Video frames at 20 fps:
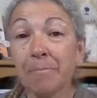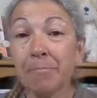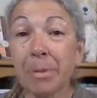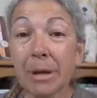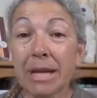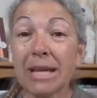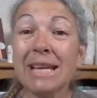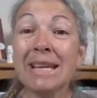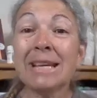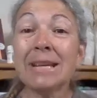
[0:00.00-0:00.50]

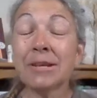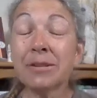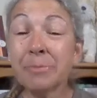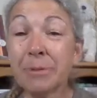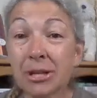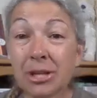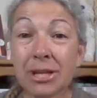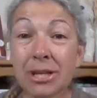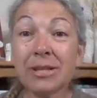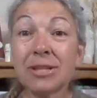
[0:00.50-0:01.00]
But it gives me
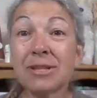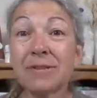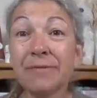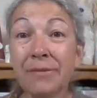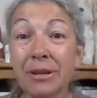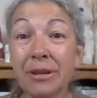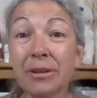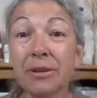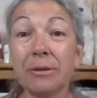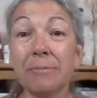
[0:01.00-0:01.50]
a chance to
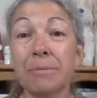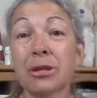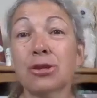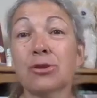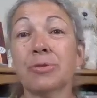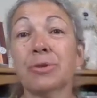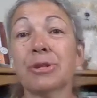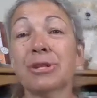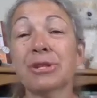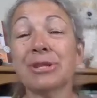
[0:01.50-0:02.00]
feel it, make
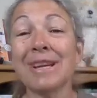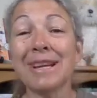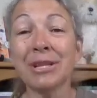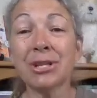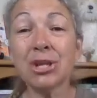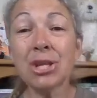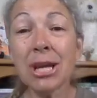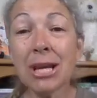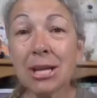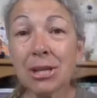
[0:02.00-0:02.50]
sure it's not
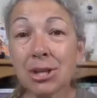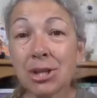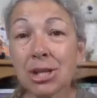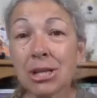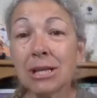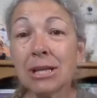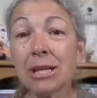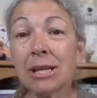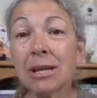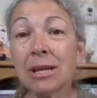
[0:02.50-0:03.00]

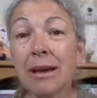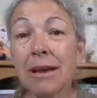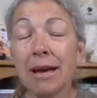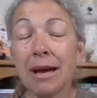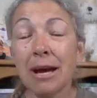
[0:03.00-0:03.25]
changing.